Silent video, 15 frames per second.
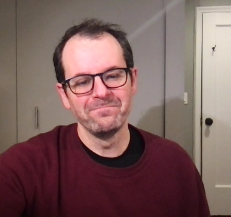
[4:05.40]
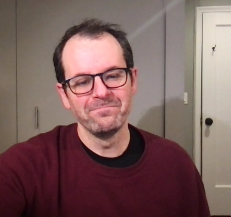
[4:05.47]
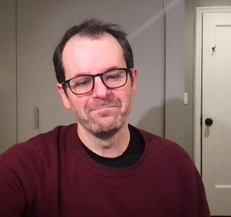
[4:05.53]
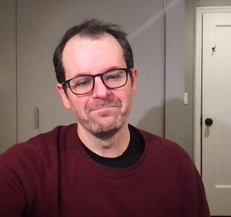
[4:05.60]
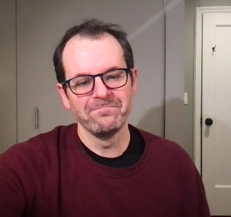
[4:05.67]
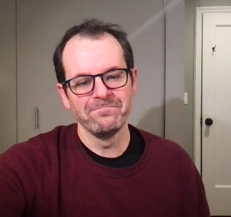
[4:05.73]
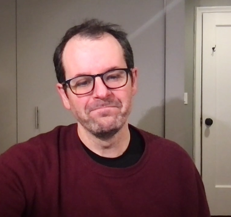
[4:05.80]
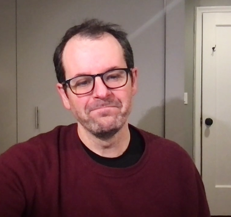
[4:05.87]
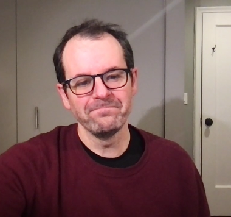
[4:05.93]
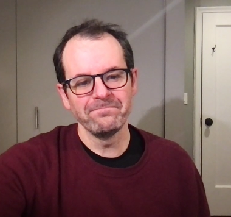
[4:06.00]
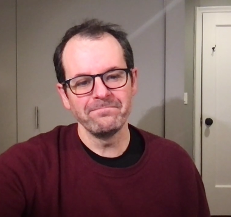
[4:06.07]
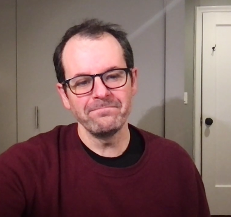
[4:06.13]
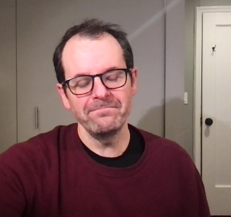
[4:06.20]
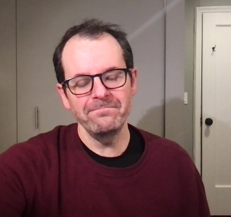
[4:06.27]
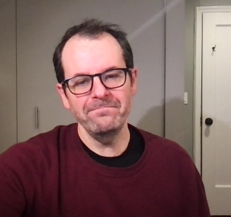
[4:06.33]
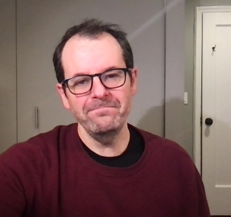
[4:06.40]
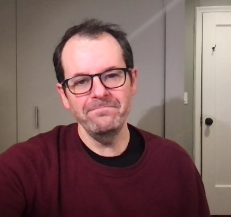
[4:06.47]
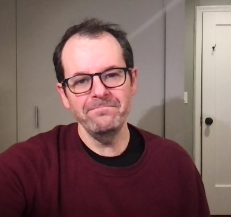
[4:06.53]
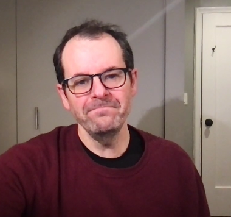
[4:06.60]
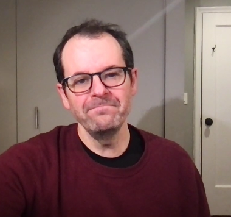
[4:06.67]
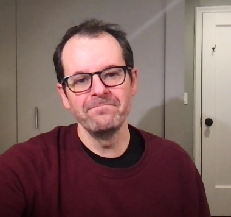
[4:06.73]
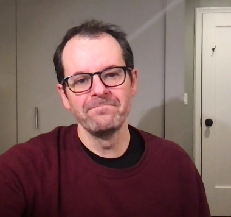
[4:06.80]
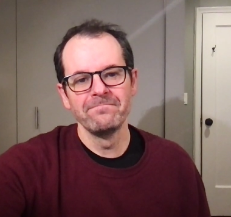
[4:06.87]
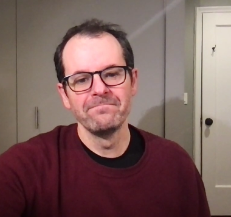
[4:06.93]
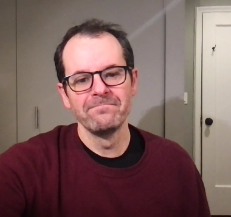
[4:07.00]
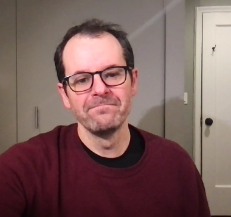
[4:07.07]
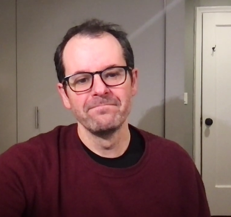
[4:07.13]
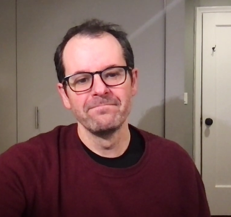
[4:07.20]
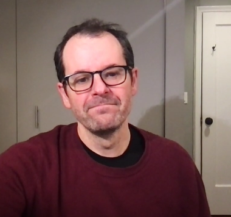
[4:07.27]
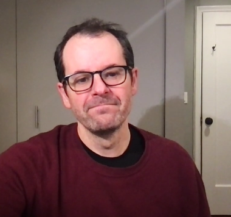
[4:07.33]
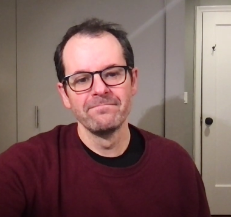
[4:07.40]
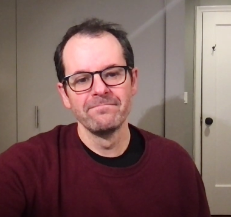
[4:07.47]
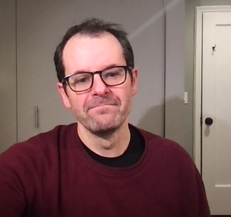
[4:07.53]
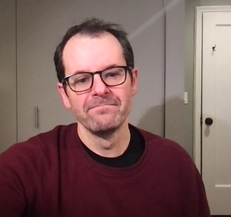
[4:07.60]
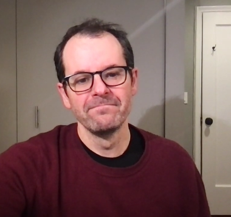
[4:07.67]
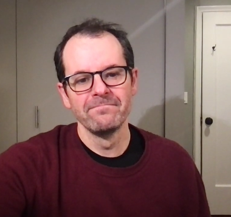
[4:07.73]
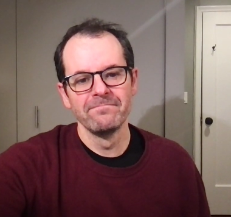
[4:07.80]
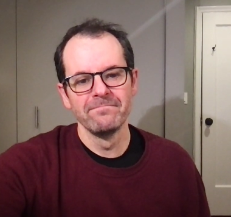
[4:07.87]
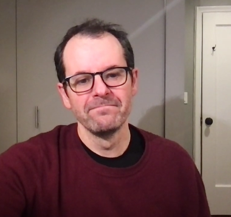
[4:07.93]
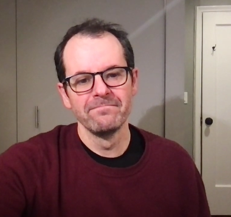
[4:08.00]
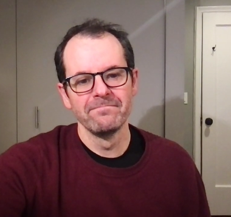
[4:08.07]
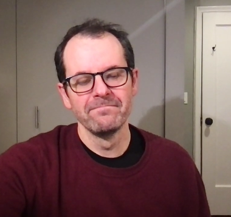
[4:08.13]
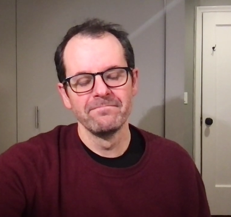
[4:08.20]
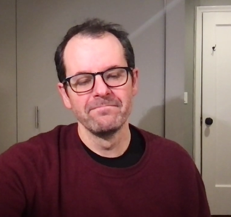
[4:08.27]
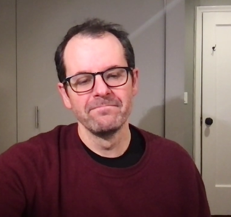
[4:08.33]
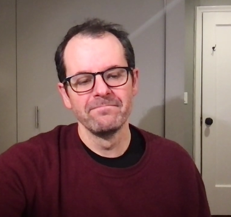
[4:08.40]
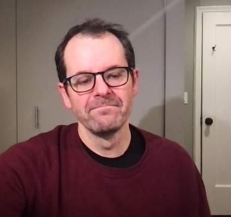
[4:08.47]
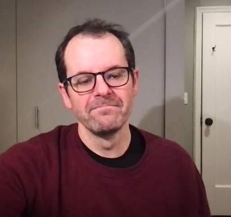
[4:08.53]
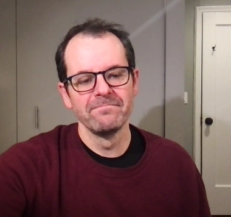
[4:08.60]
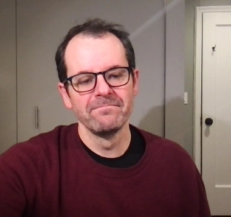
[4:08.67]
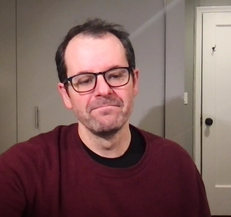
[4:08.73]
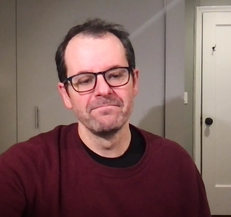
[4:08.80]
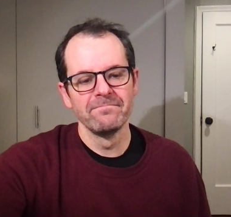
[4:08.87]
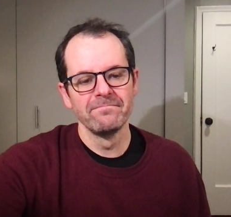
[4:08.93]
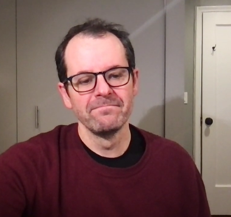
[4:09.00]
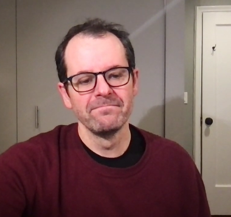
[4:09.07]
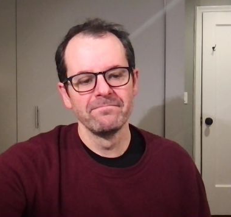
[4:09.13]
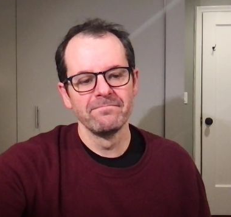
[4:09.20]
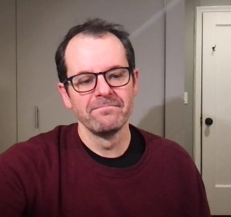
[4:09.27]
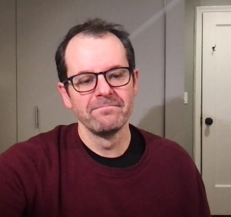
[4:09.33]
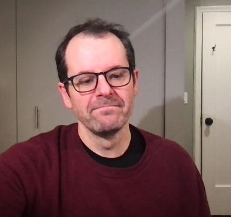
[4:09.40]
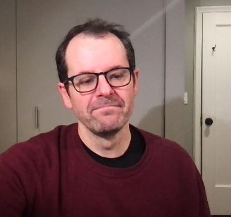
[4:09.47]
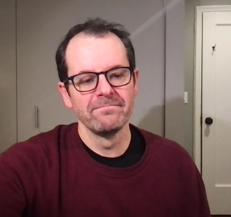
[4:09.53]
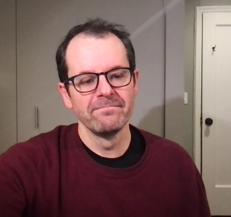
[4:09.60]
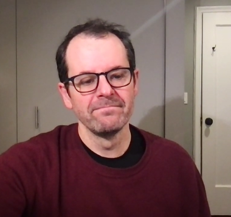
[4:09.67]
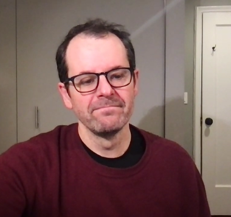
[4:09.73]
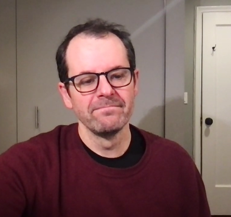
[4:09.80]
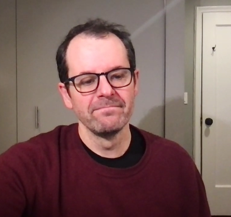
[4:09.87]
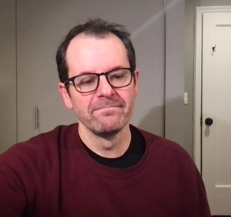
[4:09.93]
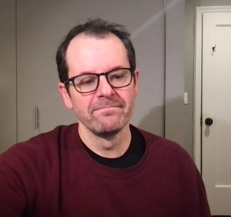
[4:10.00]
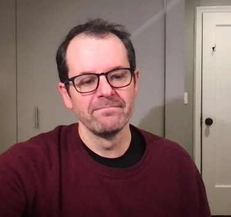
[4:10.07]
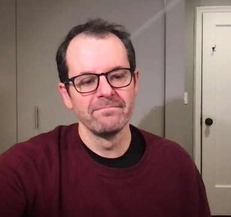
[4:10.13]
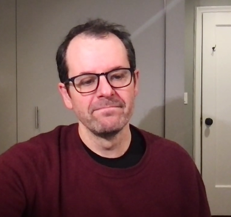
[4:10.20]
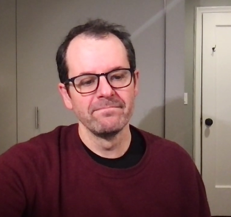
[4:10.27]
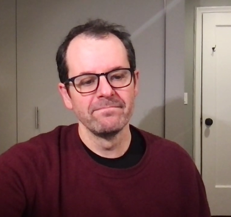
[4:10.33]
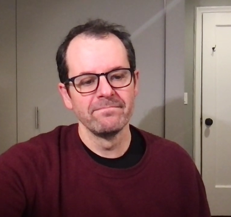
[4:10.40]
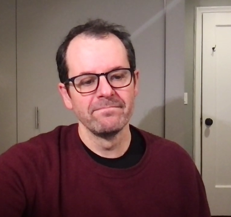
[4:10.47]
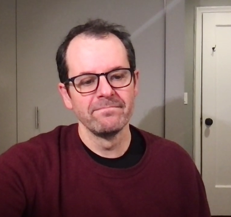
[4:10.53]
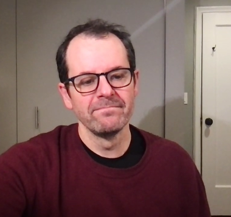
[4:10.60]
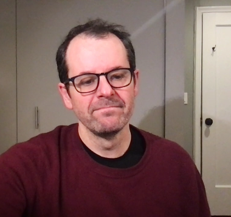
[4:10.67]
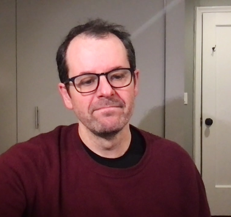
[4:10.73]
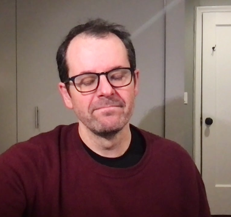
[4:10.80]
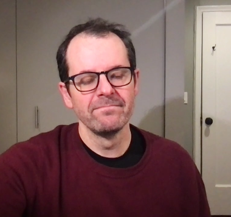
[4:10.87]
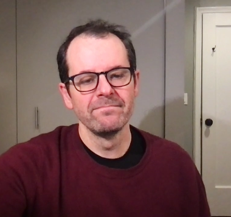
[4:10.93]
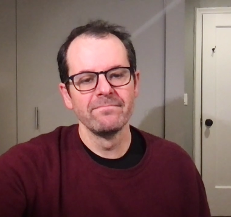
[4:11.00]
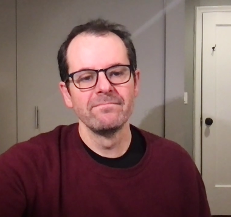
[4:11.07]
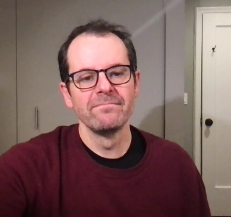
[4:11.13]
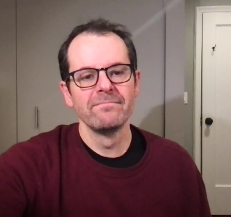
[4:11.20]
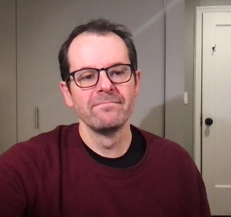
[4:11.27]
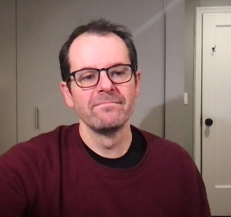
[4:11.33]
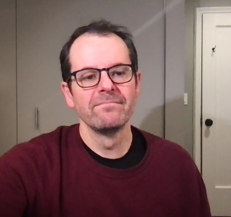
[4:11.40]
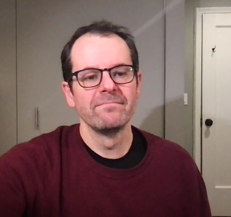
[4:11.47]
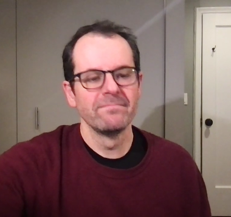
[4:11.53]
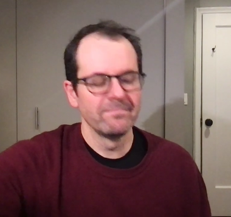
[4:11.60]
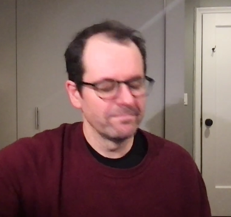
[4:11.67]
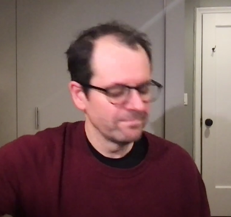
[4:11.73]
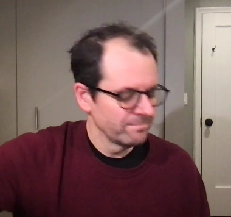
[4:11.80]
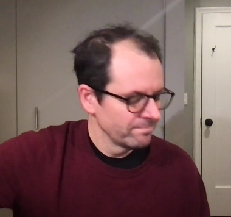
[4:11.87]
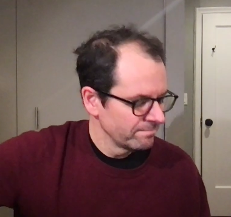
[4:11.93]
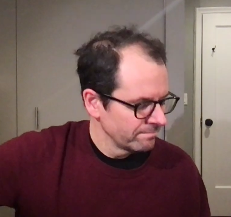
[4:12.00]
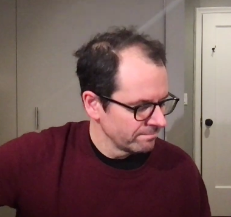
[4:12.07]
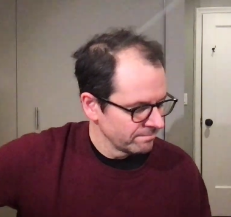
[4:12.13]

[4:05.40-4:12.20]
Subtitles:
No one is speaking in this clip.